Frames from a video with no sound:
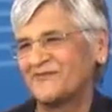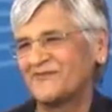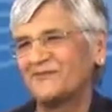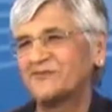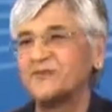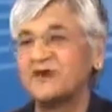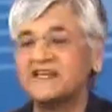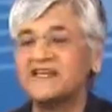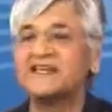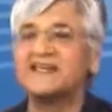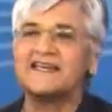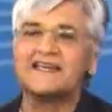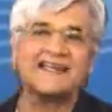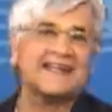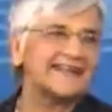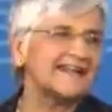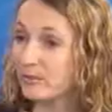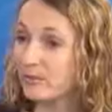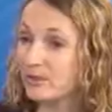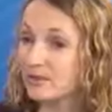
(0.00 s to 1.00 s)
They were
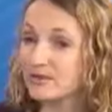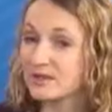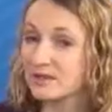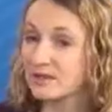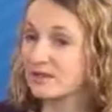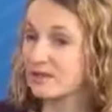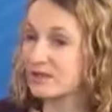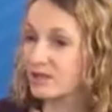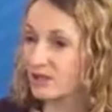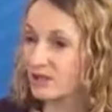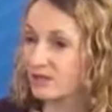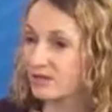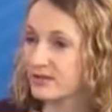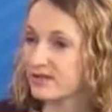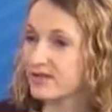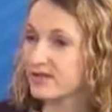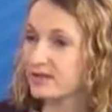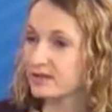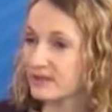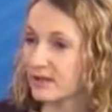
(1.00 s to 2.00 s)
able to
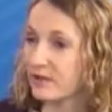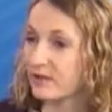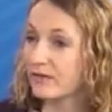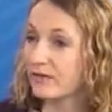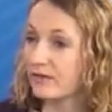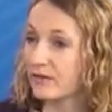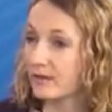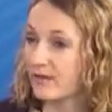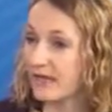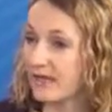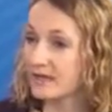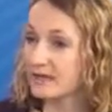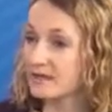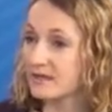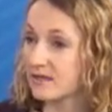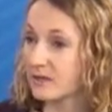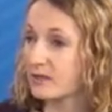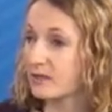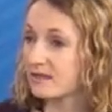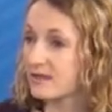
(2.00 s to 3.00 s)
reduce some of the
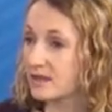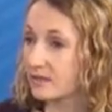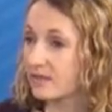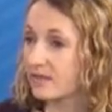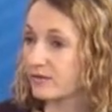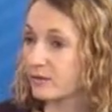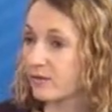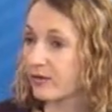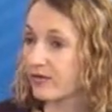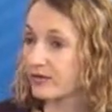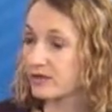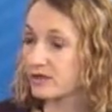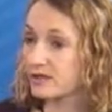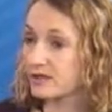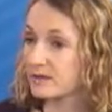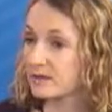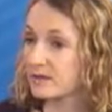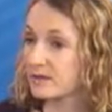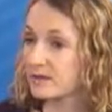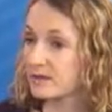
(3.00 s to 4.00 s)
meds, though, of some of the
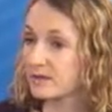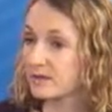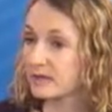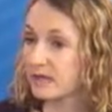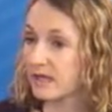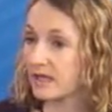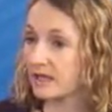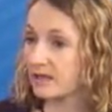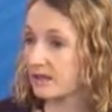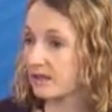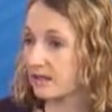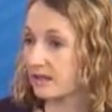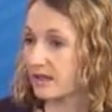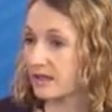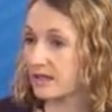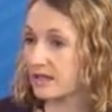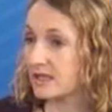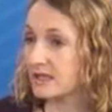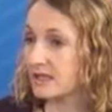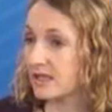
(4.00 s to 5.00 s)
patients because they
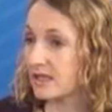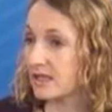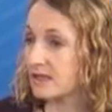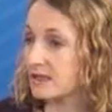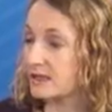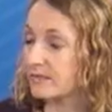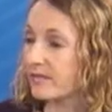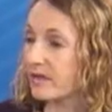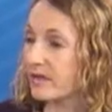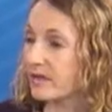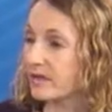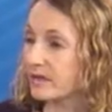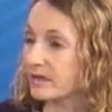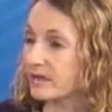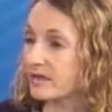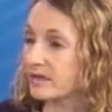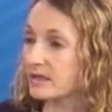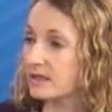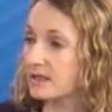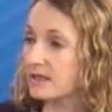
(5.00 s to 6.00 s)
didn't need as many
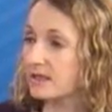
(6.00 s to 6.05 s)
and they didn't